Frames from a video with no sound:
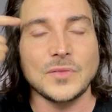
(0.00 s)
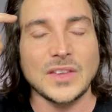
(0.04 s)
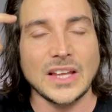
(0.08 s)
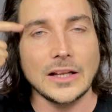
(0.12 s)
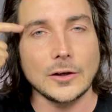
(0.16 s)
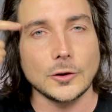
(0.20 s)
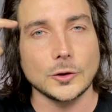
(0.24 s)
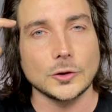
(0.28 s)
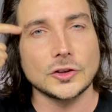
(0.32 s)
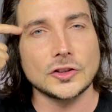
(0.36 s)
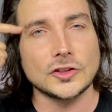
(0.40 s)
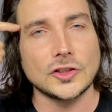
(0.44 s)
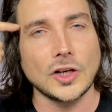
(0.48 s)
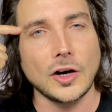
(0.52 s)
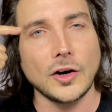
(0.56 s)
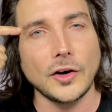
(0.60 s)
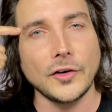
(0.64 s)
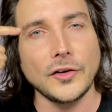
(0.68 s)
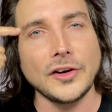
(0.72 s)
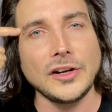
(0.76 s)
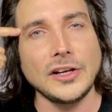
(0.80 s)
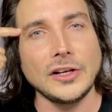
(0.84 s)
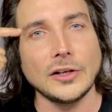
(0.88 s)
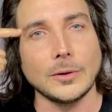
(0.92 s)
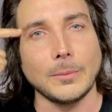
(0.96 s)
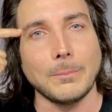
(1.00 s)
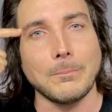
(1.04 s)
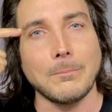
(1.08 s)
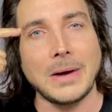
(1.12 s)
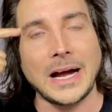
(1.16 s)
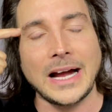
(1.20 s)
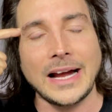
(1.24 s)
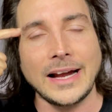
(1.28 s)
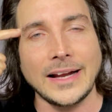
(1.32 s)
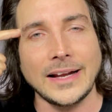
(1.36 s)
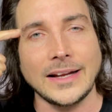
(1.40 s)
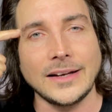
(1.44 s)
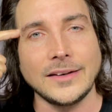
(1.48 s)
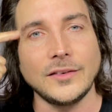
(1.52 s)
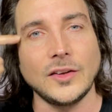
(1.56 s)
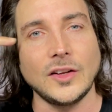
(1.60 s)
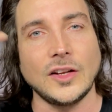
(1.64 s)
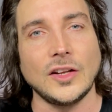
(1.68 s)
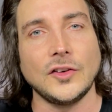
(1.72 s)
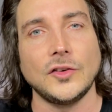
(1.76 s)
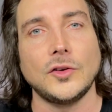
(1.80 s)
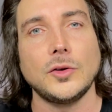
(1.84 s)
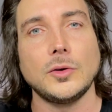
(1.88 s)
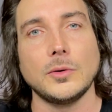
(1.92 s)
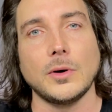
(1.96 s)
It'll turn your mind
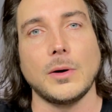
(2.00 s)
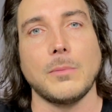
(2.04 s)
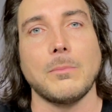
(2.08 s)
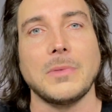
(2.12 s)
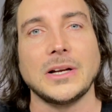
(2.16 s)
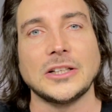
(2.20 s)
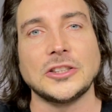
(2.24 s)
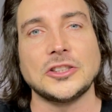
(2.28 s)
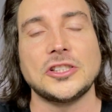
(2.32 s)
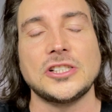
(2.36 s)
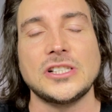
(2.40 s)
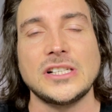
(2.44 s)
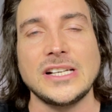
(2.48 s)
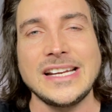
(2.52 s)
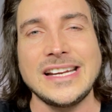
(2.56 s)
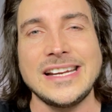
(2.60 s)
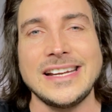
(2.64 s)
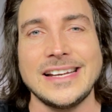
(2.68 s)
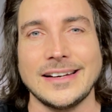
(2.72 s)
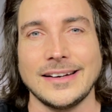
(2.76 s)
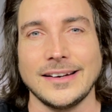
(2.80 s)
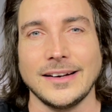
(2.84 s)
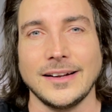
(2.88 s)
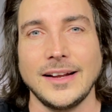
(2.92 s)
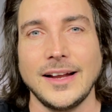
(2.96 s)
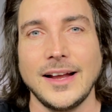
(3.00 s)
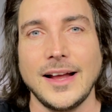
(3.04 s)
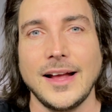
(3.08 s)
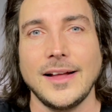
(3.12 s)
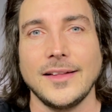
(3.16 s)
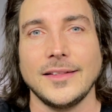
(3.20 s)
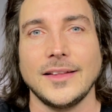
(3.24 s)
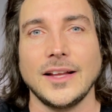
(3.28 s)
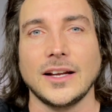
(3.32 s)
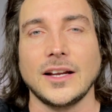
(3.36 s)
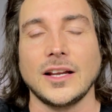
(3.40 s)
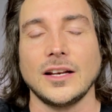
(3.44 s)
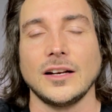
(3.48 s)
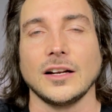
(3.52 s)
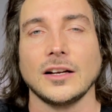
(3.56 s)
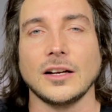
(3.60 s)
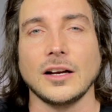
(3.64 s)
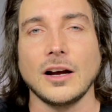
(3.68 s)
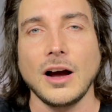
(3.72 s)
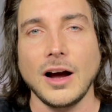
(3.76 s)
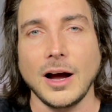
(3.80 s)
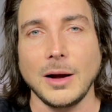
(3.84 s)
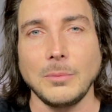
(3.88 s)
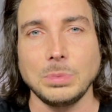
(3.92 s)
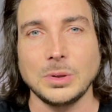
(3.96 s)
into a machine that can
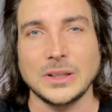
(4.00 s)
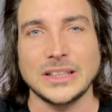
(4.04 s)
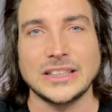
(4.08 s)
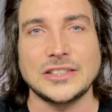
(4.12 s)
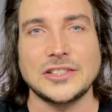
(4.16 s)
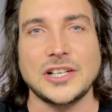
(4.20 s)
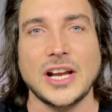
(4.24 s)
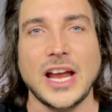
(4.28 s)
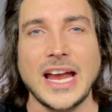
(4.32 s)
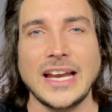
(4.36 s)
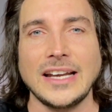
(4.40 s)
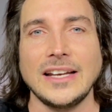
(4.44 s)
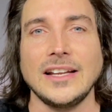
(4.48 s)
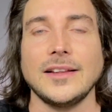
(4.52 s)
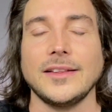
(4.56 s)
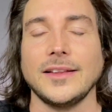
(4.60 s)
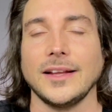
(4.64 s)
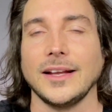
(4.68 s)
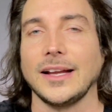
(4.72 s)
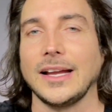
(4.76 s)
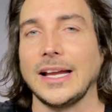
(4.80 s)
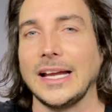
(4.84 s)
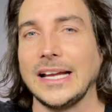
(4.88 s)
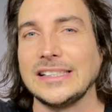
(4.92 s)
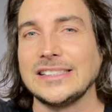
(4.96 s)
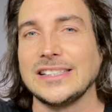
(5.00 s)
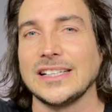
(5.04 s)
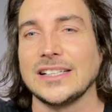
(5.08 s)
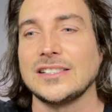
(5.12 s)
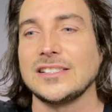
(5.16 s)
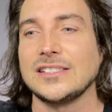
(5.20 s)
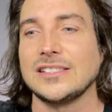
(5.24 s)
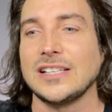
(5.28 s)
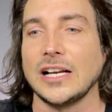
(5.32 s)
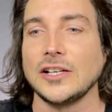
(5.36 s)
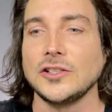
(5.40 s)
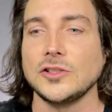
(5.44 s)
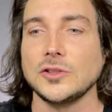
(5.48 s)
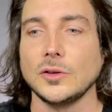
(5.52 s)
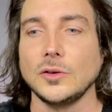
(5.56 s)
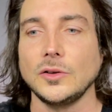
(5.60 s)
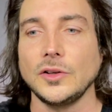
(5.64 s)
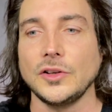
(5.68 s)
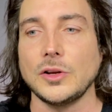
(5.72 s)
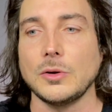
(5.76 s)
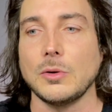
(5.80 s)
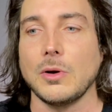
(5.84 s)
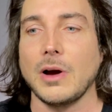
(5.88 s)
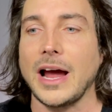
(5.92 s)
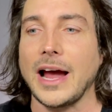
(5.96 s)
accomplish anything. It's
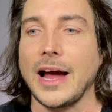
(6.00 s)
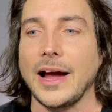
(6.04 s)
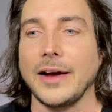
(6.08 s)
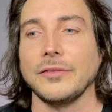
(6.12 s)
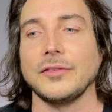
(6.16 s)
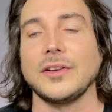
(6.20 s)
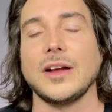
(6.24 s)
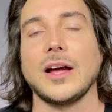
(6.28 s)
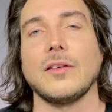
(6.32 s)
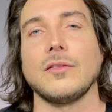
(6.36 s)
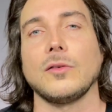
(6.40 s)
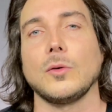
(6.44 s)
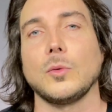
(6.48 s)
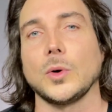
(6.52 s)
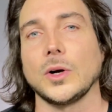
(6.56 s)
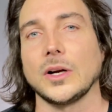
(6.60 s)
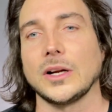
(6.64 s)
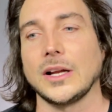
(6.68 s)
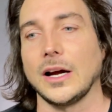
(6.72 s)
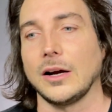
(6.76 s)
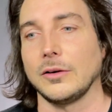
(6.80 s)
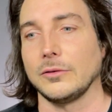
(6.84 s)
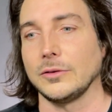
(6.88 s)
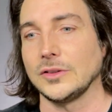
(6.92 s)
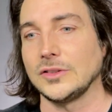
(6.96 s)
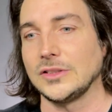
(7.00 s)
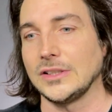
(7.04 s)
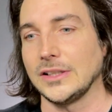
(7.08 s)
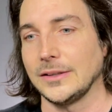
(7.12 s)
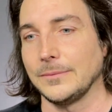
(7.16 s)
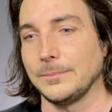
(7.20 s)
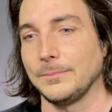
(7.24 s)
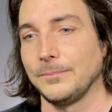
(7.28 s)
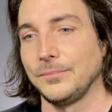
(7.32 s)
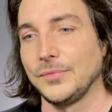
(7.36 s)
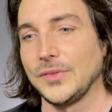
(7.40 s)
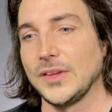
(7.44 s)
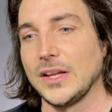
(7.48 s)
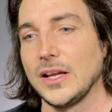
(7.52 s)
essential. You have to have a workout routine.